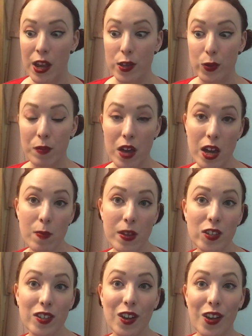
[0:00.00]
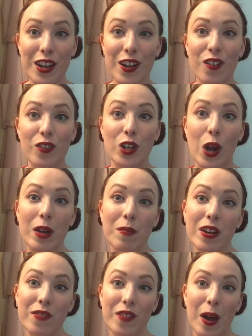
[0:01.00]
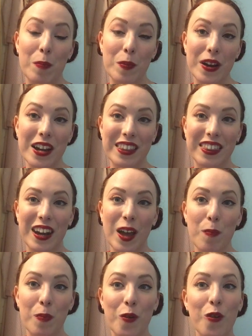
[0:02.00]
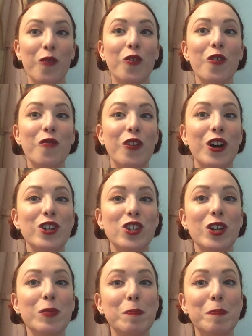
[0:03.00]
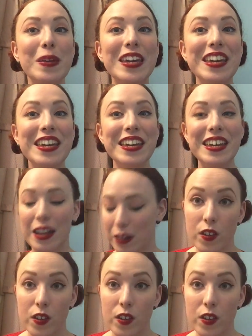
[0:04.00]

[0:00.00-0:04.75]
So I'm going to be starting off showing my fabric that I bought for version B.